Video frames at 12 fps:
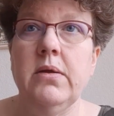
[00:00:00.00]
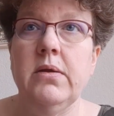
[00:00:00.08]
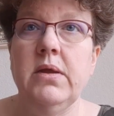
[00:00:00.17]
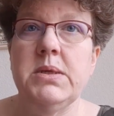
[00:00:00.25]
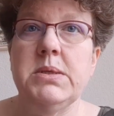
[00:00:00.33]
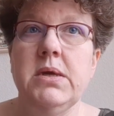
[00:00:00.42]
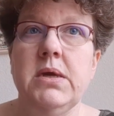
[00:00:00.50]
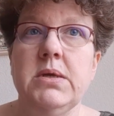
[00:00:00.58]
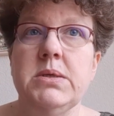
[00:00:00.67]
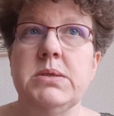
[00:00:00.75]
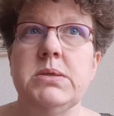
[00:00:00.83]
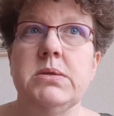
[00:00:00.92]
This
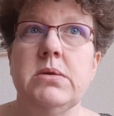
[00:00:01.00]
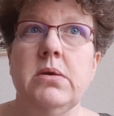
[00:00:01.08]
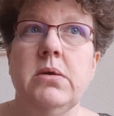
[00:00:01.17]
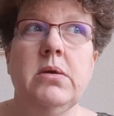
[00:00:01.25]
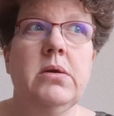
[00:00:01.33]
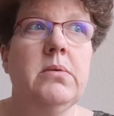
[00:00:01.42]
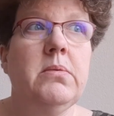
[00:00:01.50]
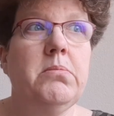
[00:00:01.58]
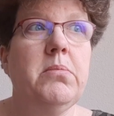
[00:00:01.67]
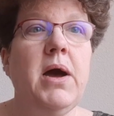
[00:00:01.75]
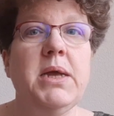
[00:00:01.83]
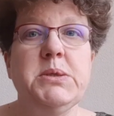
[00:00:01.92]
is
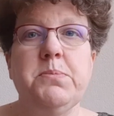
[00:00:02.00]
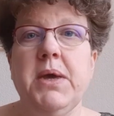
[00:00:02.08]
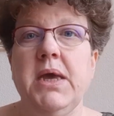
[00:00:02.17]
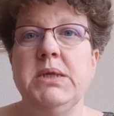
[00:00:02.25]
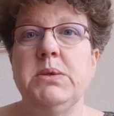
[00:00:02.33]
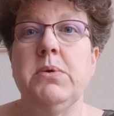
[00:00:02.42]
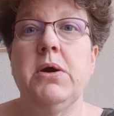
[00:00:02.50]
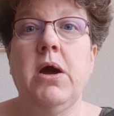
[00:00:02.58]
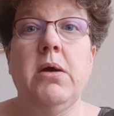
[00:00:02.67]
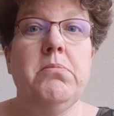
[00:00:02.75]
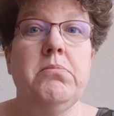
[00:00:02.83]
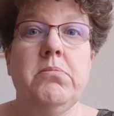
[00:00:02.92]
my space where
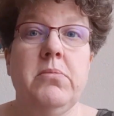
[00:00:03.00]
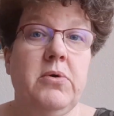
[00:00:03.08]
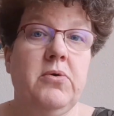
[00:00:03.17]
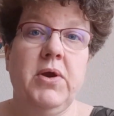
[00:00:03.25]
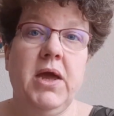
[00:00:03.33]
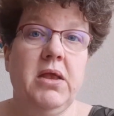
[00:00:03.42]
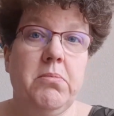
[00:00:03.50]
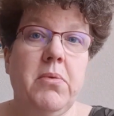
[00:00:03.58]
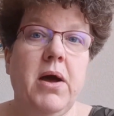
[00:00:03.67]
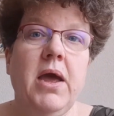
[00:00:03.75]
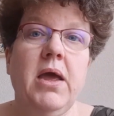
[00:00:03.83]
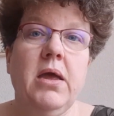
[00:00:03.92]
I create
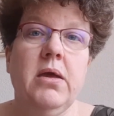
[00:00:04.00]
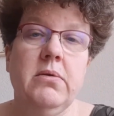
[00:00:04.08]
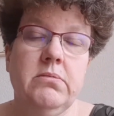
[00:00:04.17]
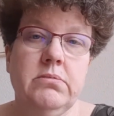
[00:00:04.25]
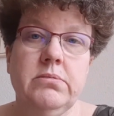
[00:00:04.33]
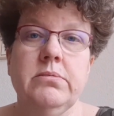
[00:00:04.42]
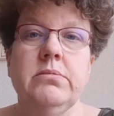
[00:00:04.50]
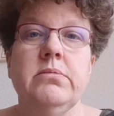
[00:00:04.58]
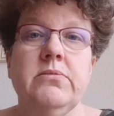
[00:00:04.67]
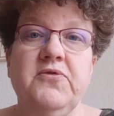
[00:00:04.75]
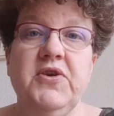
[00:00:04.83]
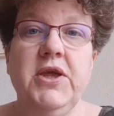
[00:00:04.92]
my
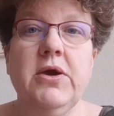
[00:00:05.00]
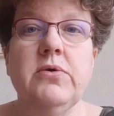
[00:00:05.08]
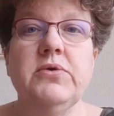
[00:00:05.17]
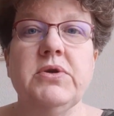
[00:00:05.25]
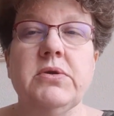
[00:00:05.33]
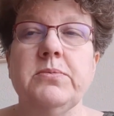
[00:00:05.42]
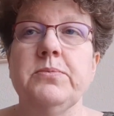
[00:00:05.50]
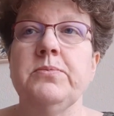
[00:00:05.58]
videos.